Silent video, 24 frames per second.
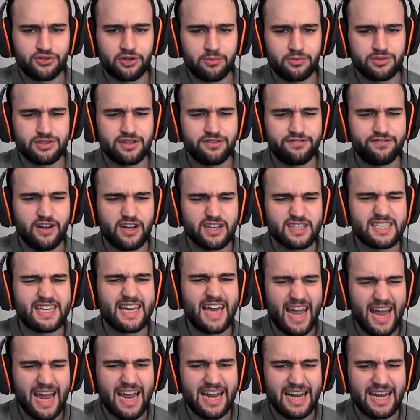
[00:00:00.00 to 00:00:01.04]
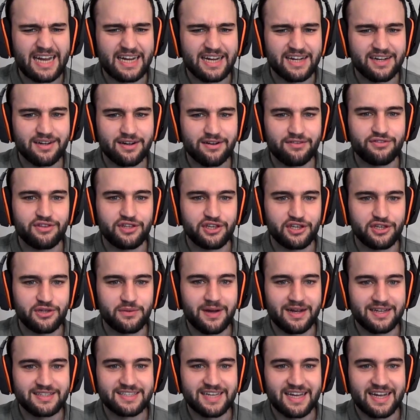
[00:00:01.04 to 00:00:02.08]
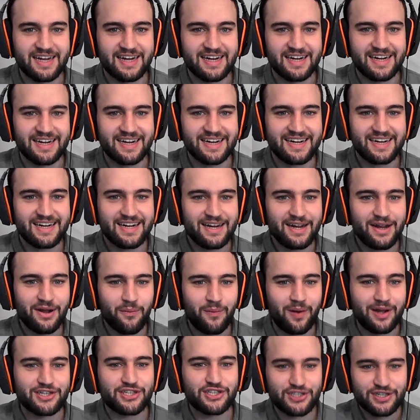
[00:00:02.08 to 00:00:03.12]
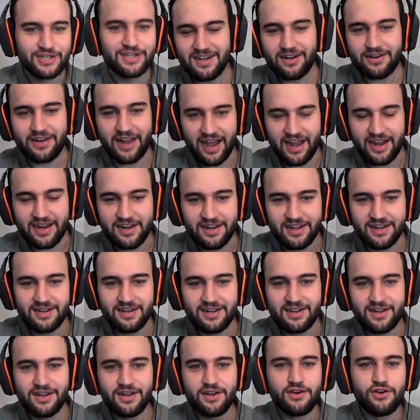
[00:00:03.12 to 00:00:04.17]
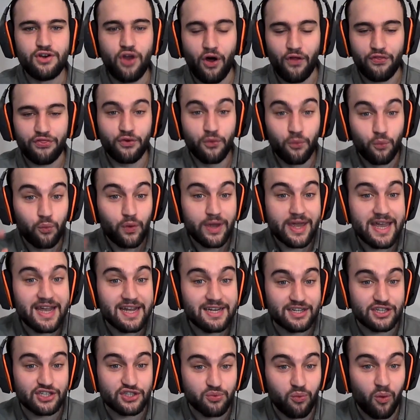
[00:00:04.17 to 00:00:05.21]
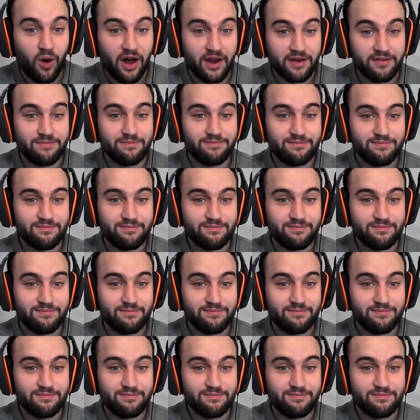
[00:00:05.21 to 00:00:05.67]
Trump was the first king of the USA. Which, okay, not the weirdest one.